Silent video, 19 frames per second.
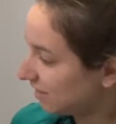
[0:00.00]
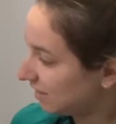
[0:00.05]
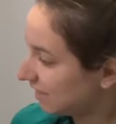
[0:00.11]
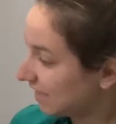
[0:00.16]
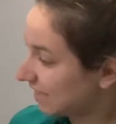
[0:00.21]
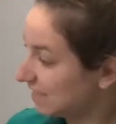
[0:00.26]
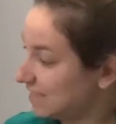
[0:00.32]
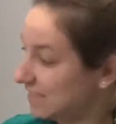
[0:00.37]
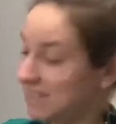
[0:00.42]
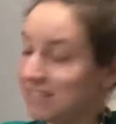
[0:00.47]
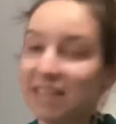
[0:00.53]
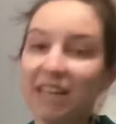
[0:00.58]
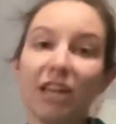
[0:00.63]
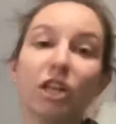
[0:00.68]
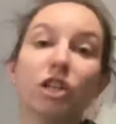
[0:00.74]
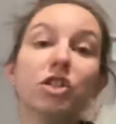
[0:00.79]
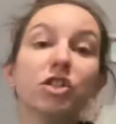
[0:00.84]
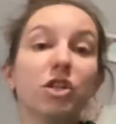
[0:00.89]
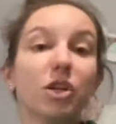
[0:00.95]
Yes.
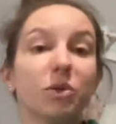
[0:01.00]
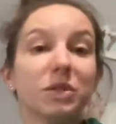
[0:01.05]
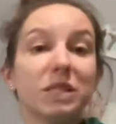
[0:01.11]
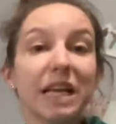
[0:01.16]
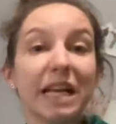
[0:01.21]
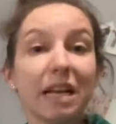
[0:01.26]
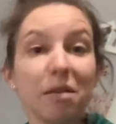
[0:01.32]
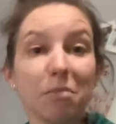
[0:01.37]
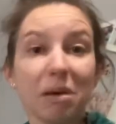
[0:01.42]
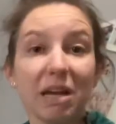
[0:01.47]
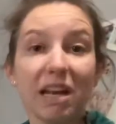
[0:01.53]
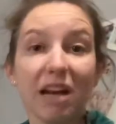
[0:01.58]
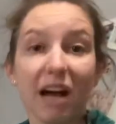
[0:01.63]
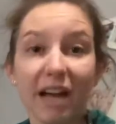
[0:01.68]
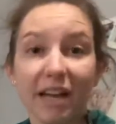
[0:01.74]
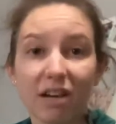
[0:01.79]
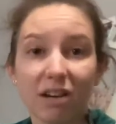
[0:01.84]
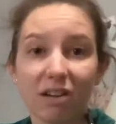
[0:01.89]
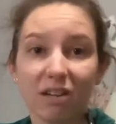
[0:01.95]
So Sadie made
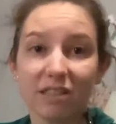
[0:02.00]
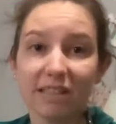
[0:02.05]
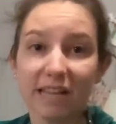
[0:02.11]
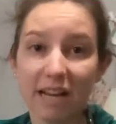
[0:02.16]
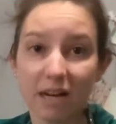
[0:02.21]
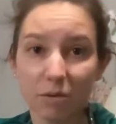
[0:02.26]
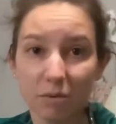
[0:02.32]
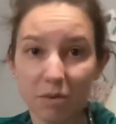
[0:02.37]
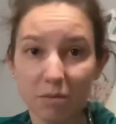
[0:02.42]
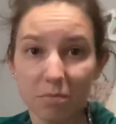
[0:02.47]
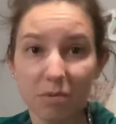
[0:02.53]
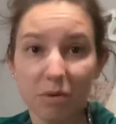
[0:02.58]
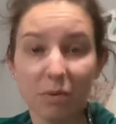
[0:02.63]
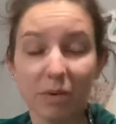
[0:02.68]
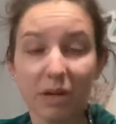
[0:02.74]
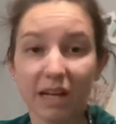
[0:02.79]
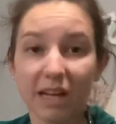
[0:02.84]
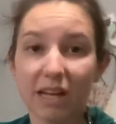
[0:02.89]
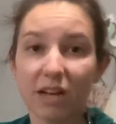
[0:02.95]
eye contact with me
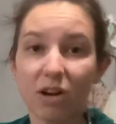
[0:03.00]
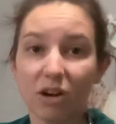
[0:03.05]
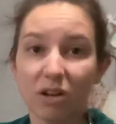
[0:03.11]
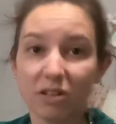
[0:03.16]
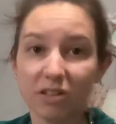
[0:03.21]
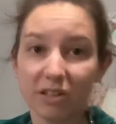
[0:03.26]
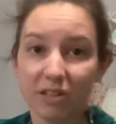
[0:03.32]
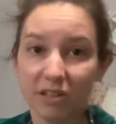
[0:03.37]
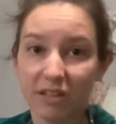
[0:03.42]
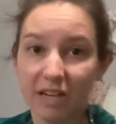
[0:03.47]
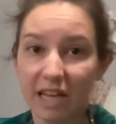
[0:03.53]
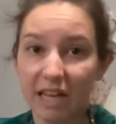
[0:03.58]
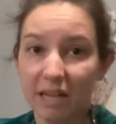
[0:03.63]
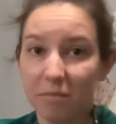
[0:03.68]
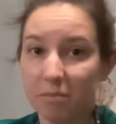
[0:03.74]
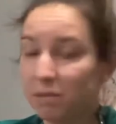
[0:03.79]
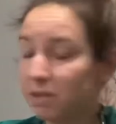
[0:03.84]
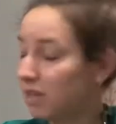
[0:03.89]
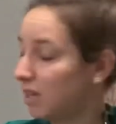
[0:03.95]
when I called her
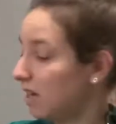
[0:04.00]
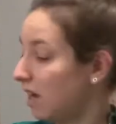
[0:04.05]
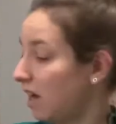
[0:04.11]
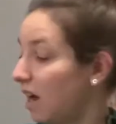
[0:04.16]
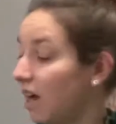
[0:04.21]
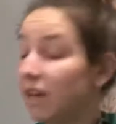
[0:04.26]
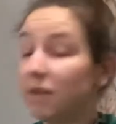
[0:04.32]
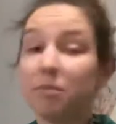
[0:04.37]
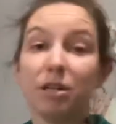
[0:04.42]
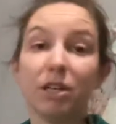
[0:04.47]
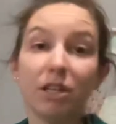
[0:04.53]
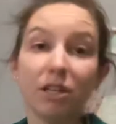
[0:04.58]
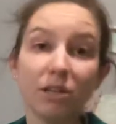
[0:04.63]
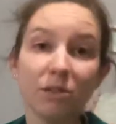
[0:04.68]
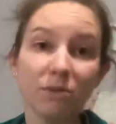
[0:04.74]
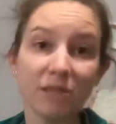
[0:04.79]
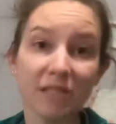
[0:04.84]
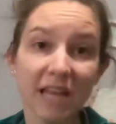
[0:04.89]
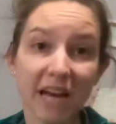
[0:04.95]
name. I'm going to
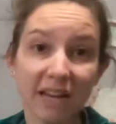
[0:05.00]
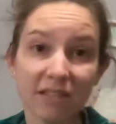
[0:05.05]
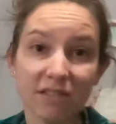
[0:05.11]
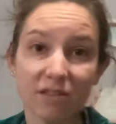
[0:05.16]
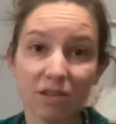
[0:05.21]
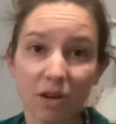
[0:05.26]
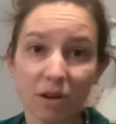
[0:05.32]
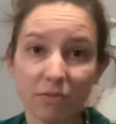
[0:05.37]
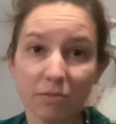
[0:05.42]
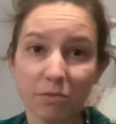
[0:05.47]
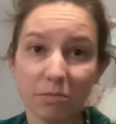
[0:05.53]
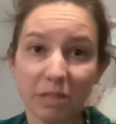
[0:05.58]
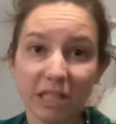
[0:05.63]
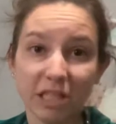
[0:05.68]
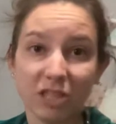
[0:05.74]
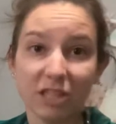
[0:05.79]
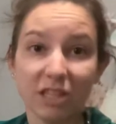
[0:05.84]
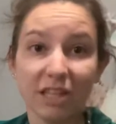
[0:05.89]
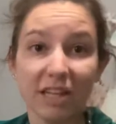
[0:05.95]
use that as
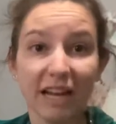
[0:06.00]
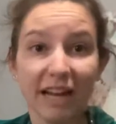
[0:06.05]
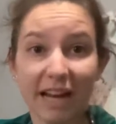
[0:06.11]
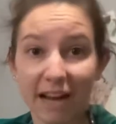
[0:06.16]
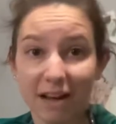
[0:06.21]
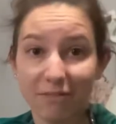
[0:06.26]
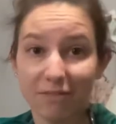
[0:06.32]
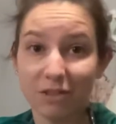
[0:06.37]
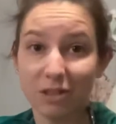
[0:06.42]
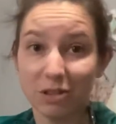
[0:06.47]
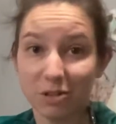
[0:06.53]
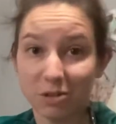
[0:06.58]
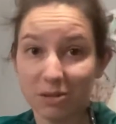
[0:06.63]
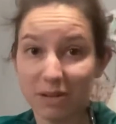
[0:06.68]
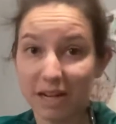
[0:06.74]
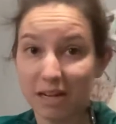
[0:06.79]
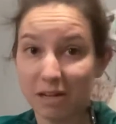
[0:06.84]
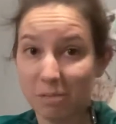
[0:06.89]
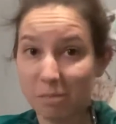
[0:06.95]
confirmation that I have the
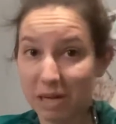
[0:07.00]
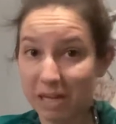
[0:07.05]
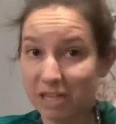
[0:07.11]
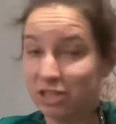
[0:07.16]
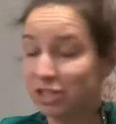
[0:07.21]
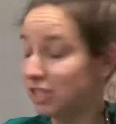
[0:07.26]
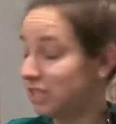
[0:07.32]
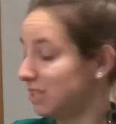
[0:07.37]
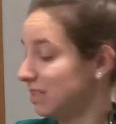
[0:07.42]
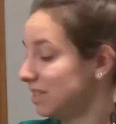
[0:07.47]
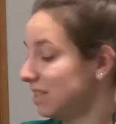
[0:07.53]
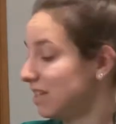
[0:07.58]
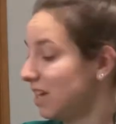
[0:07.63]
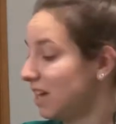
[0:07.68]
correct patient.